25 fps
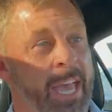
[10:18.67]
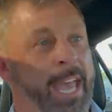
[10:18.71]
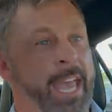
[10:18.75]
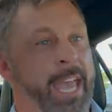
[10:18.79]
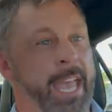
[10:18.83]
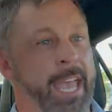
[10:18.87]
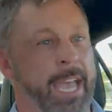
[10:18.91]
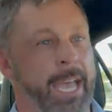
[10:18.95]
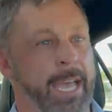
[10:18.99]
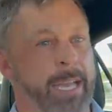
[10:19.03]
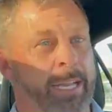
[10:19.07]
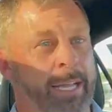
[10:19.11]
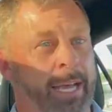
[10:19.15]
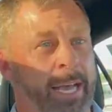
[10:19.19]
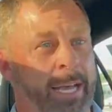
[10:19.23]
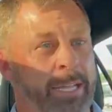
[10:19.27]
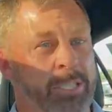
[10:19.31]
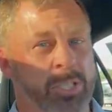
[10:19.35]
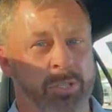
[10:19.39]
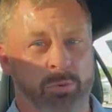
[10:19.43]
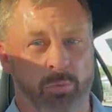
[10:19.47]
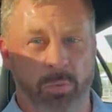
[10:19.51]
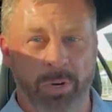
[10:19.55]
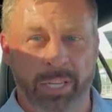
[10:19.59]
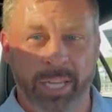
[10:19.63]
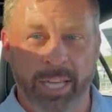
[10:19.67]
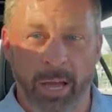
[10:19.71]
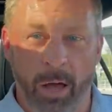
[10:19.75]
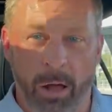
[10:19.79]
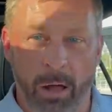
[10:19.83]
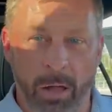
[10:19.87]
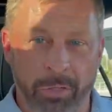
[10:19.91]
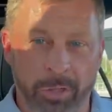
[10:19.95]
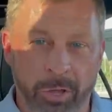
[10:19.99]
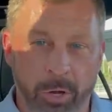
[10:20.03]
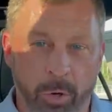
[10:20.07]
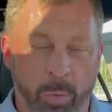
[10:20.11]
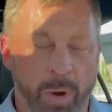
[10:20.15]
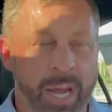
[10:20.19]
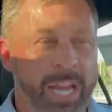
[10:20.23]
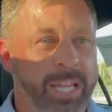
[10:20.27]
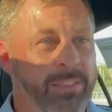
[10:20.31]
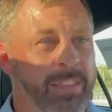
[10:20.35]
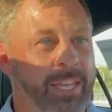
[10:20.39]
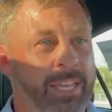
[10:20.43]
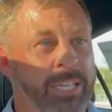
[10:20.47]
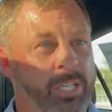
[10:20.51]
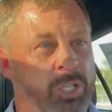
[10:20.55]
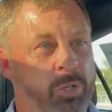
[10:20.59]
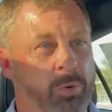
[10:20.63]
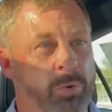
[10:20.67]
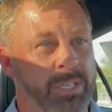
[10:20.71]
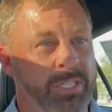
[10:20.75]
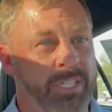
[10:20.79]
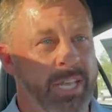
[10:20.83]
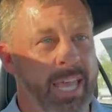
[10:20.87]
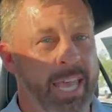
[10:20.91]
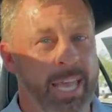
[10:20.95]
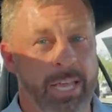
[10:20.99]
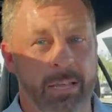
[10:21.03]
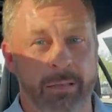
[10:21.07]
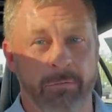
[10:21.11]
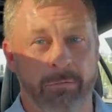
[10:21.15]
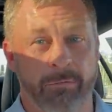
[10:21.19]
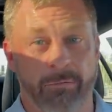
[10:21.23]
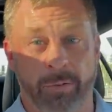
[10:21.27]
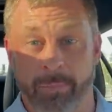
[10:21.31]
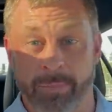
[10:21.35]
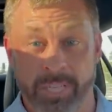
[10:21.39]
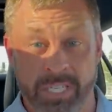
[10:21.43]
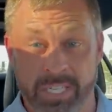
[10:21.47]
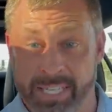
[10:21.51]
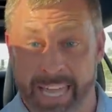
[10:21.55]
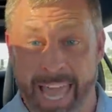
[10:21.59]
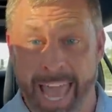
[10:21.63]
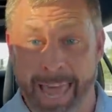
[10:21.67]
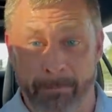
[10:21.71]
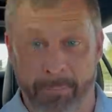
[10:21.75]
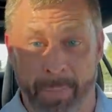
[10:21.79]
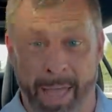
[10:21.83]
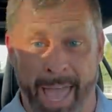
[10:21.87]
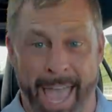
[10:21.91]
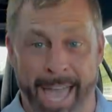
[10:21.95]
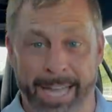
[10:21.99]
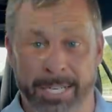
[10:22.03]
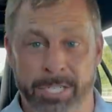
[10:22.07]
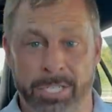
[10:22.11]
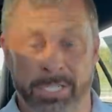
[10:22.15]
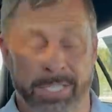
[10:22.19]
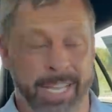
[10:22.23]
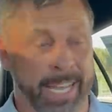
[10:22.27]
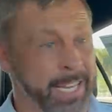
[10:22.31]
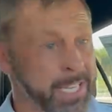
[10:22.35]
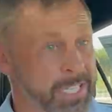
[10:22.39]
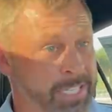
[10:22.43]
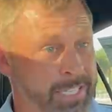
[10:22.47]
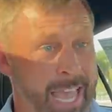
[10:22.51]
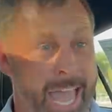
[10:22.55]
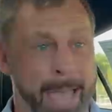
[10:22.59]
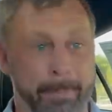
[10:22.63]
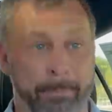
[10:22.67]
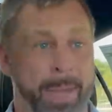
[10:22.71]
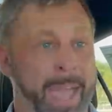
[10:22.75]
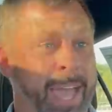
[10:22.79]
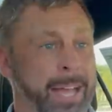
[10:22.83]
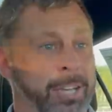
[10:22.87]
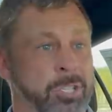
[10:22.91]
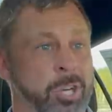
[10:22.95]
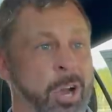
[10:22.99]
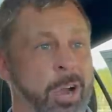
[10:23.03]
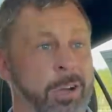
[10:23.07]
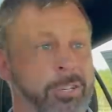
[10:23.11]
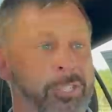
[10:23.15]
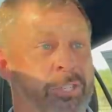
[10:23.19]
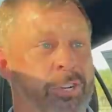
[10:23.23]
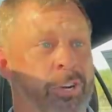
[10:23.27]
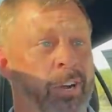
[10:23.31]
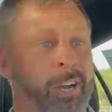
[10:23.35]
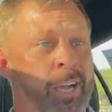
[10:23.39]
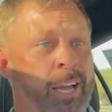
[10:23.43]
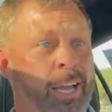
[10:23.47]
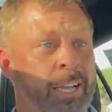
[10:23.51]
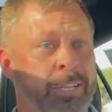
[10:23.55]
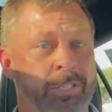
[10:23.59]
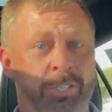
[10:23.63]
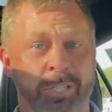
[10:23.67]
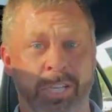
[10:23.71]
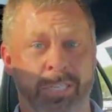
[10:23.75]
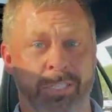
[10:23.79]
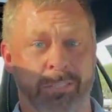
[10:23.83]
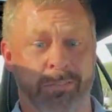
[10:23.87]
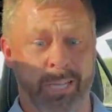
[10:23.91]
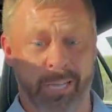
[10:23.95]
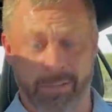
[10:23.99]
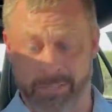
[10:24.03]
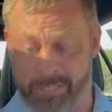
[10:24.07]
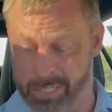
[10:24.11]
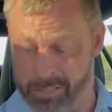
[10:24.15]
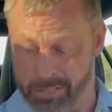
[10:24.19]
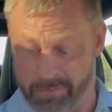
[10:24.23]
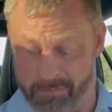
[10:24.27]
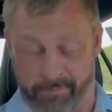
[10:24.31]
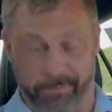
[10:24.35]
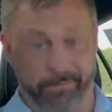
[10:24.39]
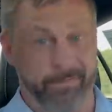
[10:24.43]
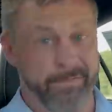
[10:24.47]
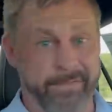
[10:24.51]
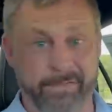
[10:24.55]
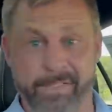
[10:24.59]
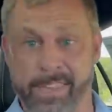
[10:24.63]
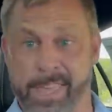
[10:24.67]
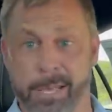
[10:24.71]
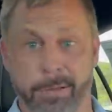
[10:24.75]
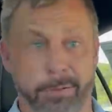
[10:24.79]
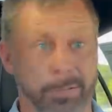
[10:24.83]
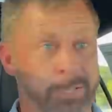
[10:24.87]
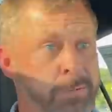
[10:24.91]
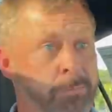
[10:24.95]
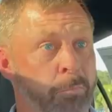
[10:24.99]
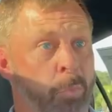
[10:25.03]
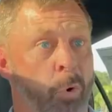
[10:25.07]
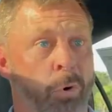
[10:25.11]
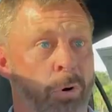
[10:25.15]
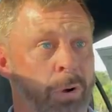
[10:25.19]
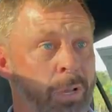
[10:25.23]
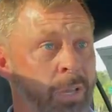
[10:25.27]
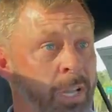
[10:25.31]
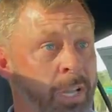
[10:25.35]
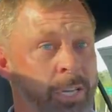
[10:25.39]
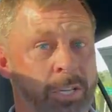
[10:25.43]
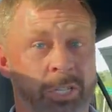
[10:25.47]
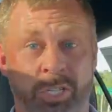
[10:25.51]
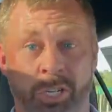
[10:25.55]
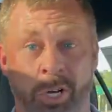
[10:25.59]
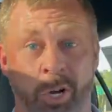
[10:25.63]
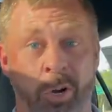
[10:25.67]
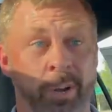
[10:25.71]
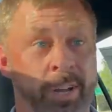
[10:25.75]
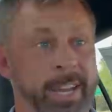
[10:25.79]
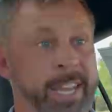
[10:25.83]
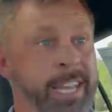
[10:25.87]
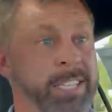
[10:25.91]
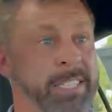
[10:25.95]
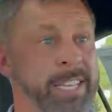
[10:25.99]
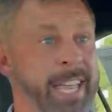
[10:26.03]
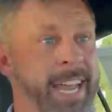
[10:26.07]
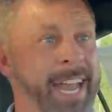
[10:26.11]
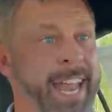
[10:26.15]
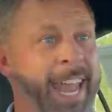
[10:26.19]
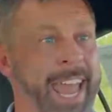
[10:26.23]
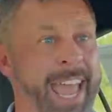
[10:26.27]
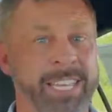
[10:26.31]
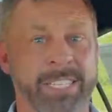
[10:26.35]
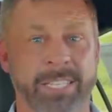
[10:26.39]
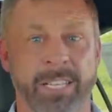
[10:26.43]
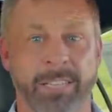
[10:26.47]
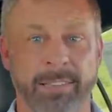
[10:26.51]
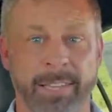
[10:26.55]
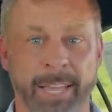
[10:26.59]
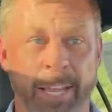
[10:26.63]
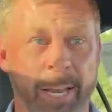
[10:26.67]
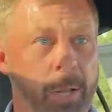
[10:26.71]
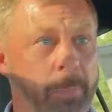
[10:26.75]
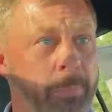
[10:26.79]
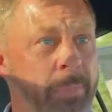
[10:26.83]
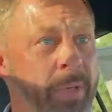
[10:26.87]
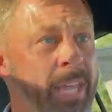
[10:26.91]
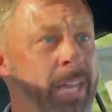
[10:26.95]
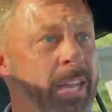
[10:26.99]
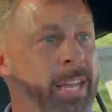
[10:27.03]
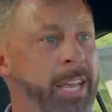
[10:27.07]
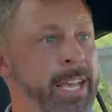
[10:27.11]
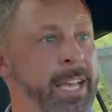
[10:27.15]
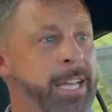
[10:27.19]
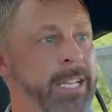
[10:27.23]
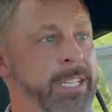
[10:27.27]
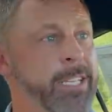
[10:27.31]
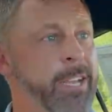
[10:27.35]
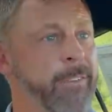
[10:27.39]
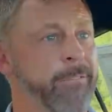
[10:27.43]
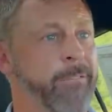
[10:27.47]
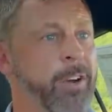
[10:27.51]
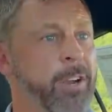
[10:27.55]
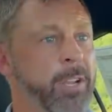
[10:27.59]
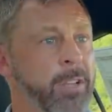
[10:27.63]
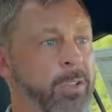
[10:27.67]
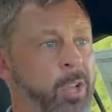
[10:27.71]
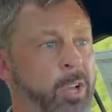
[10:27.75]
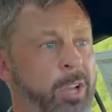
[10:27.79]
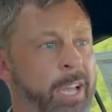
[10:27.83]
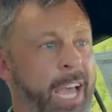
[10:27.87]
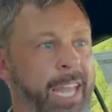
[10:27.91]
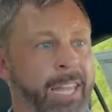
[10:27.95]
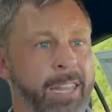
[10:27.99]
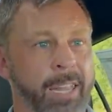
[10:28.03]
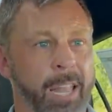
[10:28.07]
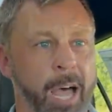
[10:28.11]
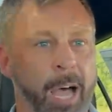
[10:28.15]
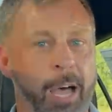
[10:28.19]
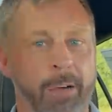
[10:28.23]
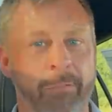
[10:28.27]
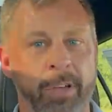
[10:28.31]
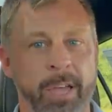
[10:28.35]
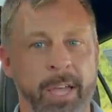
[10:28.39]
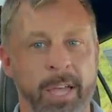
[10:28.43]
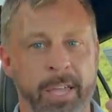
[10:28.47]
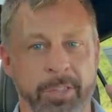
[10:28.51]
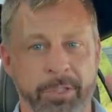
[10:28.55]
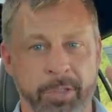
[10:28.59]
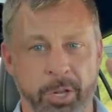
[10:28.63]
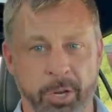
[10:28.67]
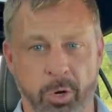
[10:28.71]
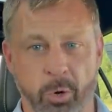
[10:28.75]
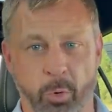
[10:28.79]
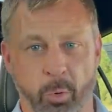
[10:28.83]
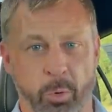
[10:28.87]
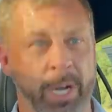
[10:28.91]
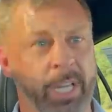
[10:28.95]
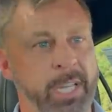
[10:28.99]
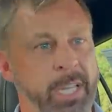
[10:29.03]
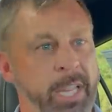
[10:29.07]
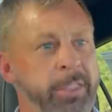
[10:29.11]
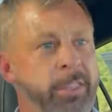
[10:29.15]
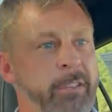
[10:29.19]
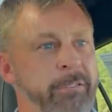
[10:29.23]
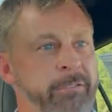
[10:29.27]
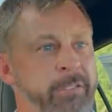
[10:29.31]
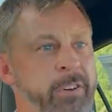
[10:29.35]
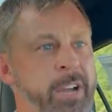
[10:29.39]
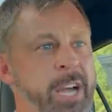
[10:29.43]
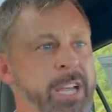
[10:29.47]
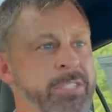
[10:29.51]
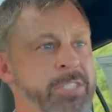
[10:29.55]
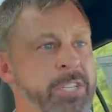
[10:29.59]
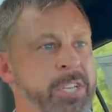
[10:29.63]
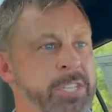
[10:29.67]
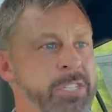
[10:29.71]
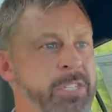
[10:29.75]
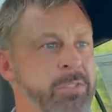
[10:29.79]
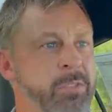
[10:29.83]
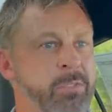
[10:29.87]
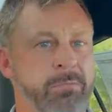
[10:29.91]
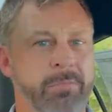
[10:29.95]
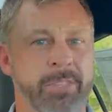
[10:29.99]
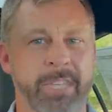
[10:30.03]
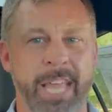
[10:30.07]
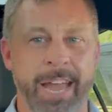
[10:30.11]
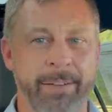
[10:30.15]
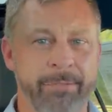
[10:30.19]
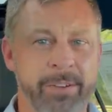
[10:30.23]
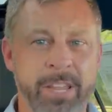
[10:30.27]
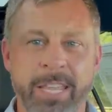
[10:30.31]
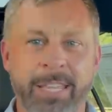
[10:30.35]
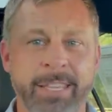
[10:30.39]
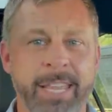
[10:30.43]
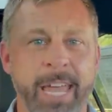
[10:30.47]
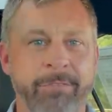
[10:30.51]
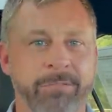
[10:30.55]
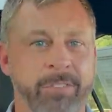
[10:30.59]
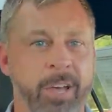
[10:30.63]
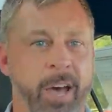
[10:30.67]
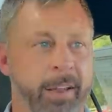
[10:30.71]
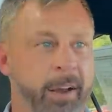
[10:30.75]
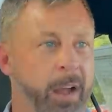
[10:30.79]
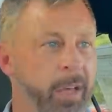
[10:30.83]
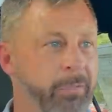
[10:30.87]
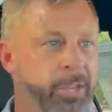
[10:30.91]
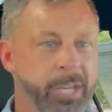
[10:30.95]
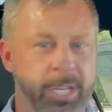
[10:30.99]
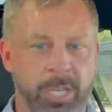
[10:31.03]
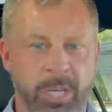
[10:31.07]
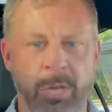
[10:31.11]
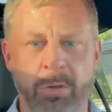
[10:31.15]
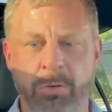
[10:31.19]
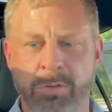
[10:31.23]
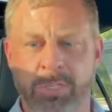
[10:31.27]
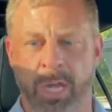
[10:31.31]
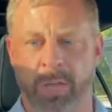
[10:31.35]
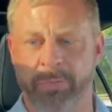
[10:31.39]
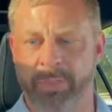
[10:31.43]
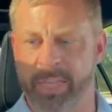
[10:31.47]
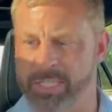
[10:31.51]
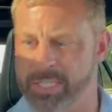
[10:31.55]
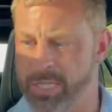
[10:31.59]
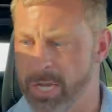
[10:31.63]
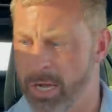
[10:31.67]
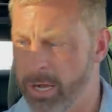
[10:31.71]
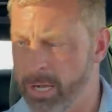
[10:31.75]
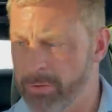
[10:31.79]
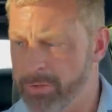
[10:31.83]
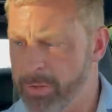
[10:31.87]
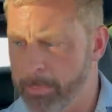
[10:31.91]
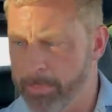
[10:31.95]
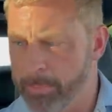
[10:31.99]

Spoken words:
And just really all the great things you would take from a Scat Pack, just like a Scat Pack Charger. It just feels more luxurious, and it has a little bit different look. I love the grille in the front, just everything they've done on the cues on this, all the